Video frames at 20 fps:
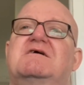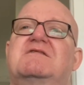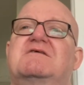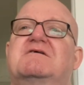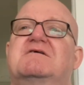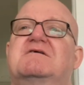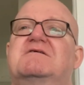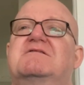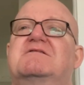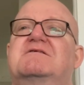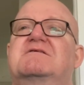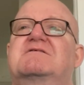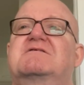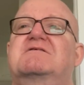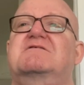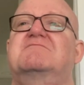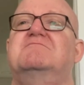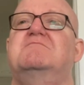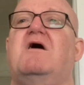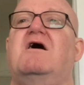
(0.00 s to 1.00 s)
the
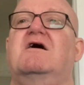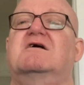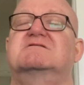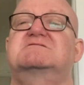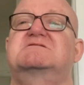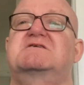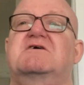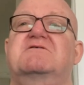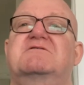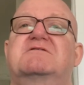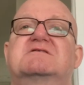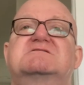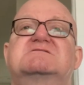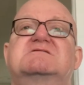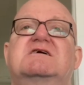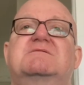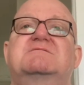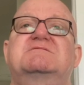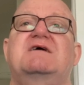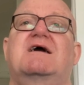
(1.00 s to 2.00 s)
sort of milestone that
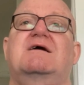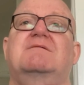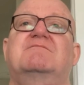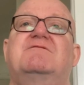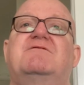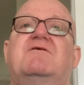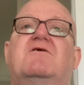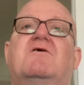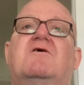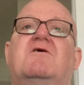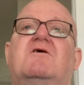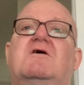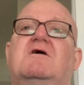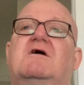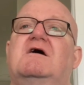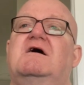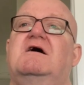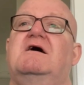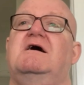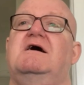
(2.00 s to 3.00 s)
teams aim for.
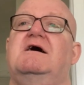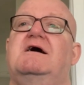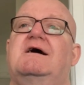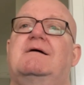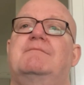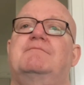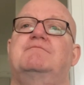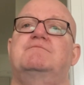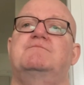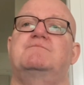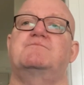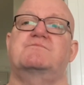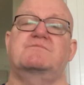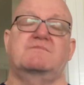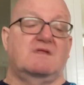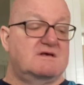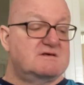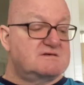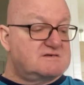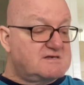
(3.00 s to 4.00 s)

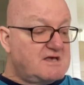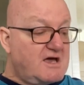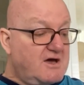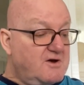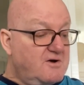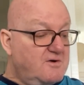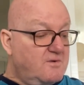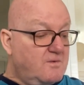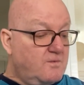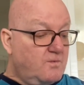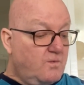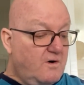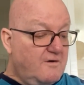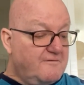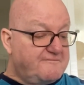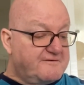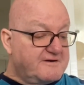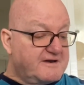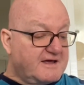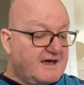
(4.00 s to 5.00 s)
So
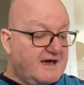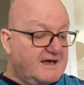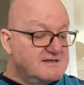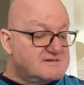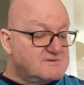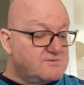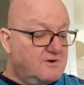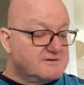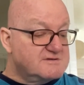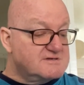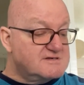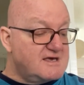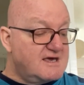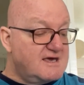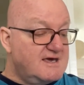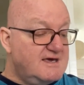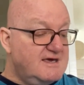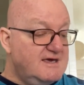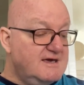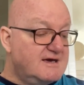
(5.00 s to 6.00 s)
Watford against
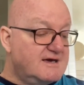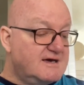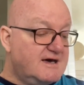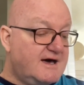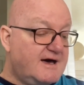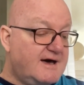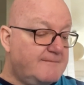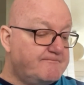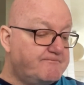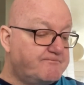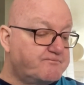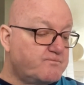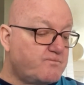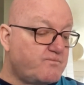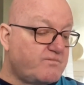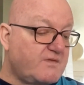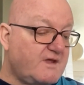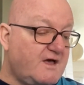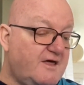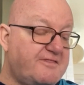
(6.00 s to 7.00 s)
Swansea,
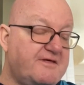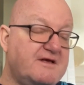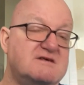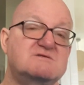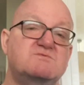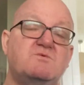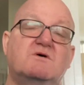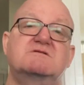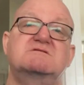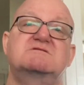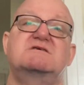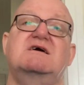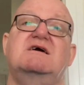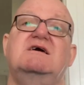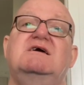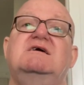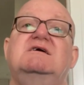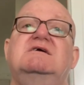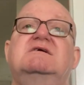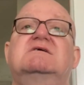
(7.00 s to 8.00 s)
I think
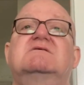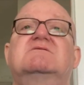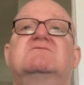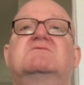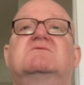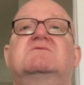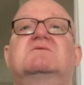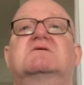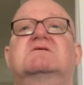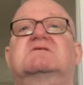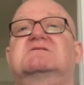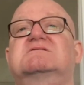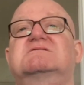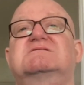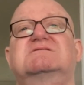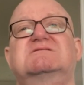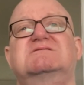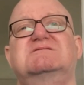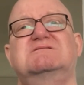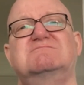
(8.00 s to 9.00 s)
Swansea,
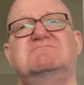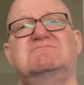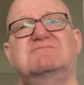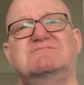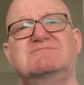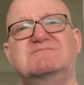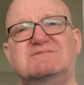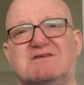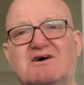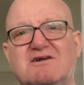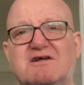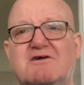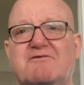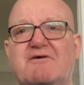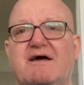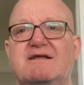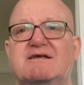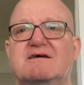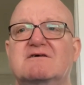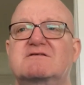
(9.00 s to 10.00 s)
not a
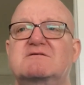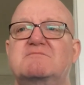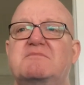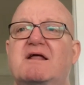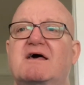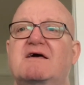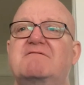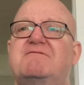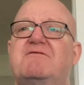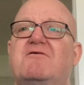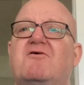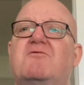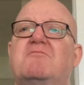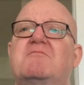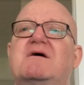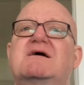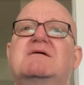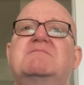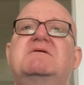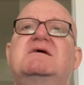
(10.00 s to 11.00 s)
great deal to play for,
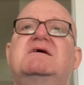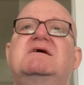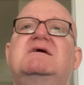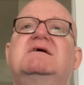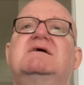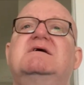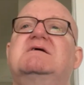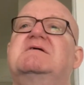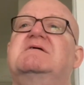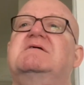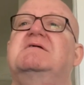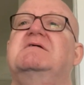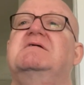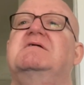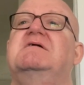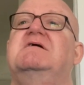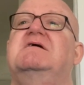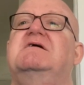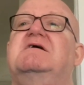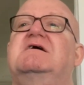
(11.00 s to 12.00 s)
maybe
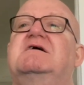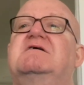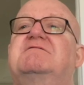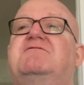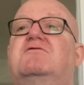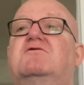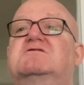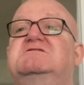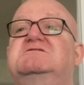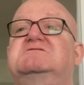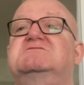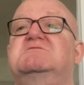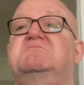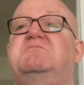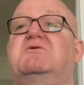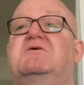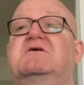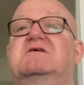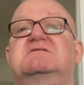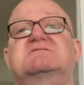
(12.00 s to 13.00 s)
42
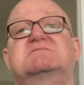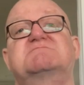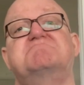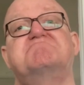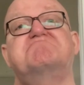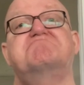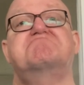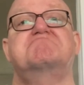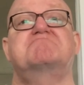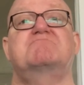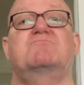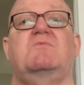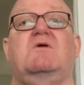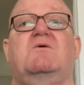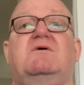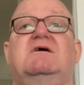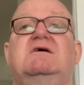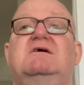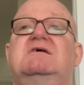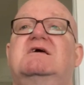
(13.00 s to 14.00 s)
points,
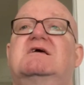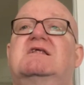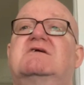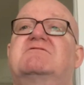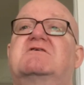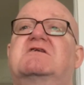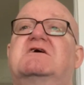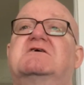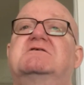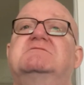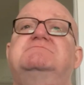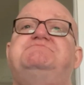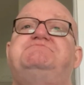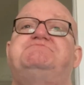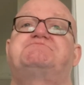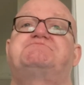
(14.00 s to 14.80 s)
well, you never know.